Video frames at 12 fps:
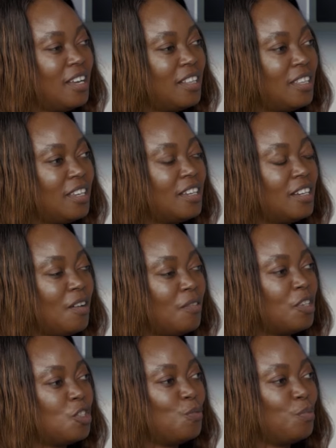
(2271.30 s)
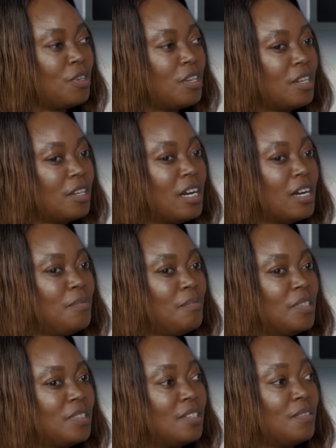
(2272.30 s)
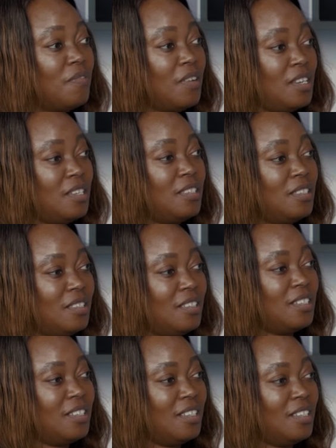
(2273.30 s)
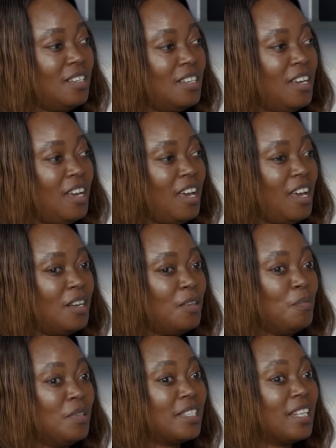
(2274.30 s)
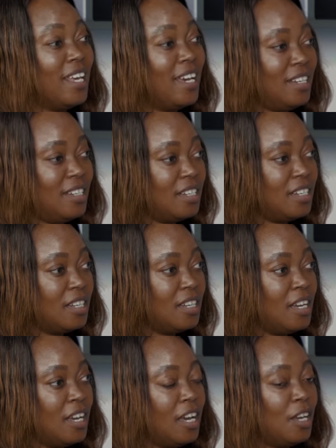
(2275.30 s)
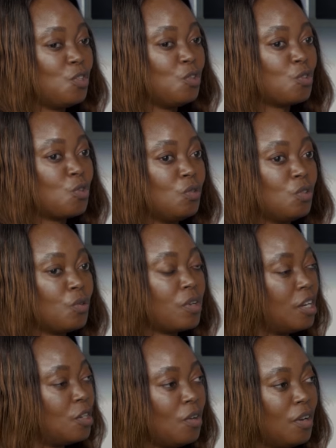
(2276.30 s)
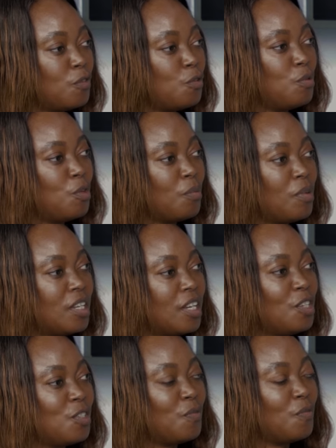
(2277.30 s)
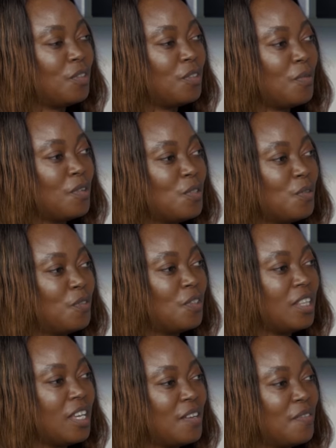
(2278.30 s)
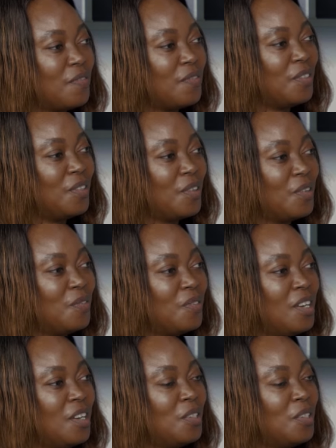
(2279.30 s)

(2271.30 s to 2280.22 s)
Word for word: I think now that you put it, misadvised and misled, and you're told, okay, you have to be on medication for the rest of your life, you know?